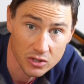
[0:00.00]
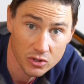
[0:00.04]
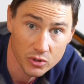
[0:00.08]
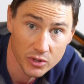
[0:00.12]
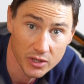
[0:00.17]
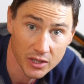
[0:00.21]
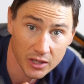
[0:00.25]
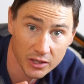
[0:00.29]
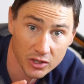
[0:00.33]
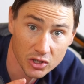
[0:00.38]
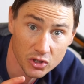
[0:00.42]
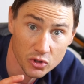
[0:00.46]

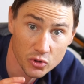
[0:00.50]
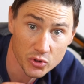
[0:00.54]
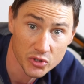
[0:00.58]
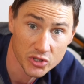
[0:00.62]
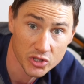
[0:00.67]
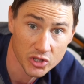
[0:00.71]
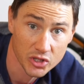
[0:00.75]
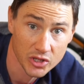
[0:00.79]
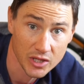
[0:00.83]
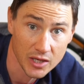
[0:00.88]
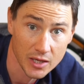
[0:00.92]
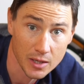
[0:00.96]
You can
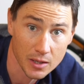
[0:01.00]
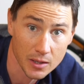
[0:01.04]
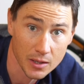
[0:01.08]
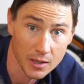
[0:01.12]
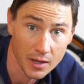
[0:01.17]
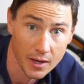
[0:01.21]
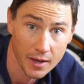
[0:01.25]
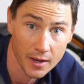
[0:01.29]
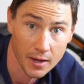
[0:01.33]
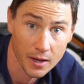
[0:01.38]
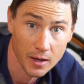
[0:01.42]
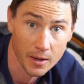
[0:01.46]
use
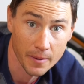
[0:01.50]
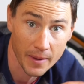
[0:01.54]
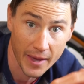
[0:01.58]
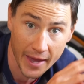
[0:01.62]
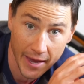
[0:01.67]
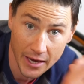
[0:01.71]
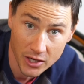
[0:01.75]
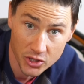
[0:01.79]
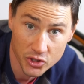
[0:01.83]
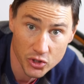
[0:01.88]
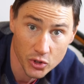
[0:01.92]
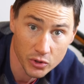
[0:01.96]
the uh,
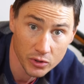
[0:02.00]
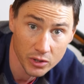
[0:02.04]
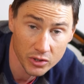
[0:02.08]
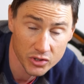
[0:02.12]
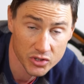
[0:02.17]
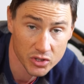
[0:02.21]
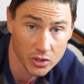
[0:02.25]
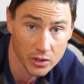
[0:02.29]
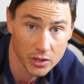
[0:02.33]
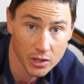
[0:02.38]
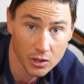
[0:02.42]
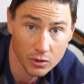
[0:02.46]
head
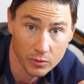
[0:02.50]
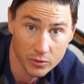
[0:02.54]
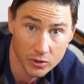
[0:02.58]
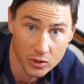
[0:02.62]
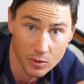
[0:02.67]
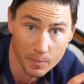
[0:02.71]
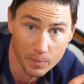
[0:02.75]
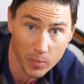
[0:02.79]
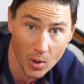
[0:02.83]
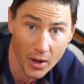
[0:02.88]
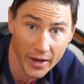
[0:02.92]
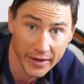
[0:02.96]
unit, so your,
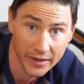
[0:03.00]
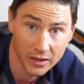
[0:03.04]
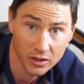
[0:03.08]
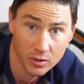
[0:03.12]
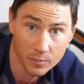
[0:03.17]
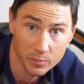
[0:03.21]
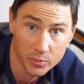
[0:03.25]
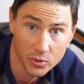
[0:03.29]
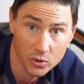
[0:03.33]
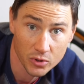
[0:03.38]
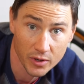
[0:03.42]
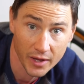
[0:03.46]
your bike
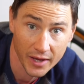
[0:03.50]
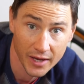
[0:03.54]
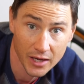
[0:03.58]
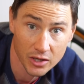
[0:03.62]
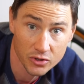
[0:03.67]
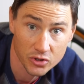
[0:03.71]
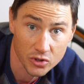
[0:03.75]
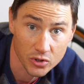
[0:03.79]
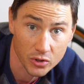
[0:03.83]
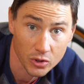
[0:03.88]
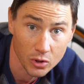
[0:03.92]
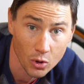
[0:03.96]
computer
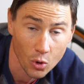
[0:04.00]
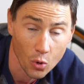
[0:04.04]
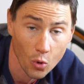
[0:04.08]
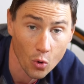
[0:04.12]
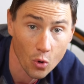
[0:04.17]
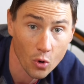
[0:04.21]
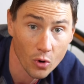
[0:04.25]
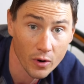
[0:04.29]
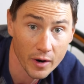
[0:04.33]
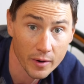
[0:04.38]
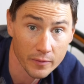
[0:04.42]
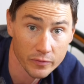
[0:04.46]
head unit,
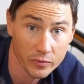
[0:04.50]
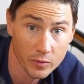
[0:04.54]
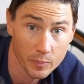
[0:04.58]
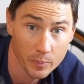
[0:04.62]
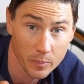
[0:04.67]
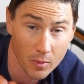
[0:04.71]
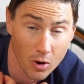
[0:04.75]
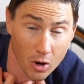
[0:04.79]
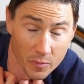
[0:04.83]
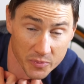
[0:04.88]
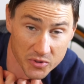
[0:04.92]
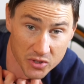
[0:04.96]
or the
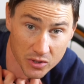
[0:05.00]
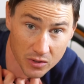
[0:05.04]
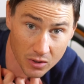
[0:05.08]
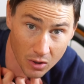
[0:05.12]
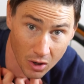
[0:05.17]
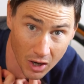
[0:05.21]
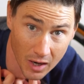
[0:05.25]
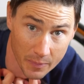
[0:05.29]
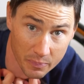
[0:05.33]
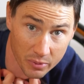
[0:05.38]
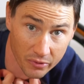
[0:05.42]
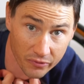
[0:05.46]
option that
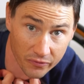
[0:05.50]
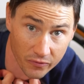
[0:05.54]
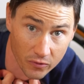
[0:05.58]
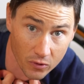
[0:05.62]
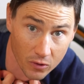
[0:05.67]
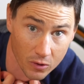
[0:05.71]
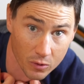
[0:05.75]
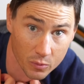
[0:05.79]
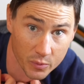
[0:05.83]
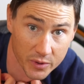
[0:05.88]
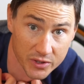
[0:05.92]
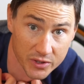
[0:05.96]
I prefer,